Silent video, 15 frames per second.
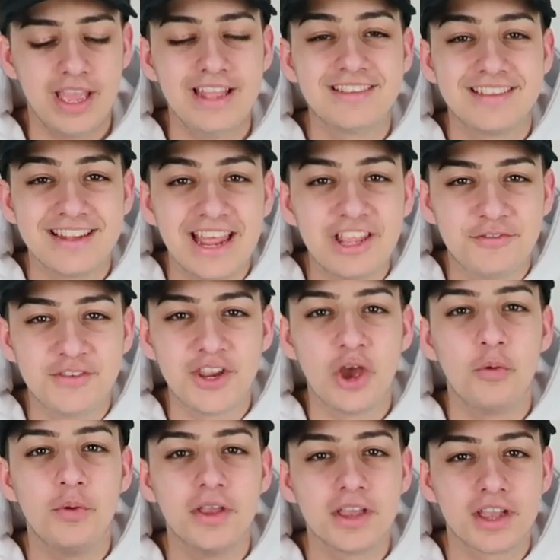In today's
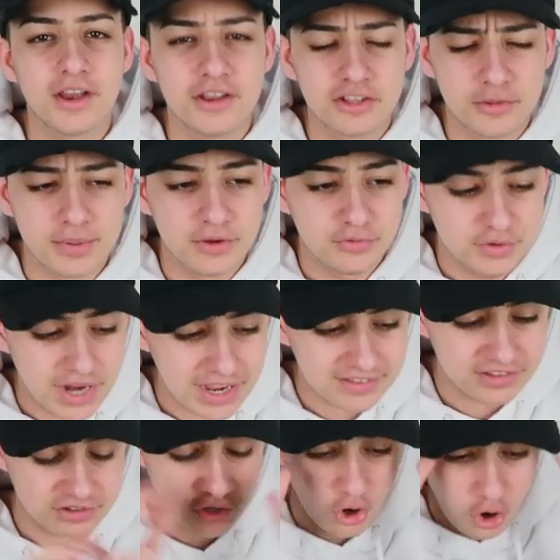video, we are going to be reacting to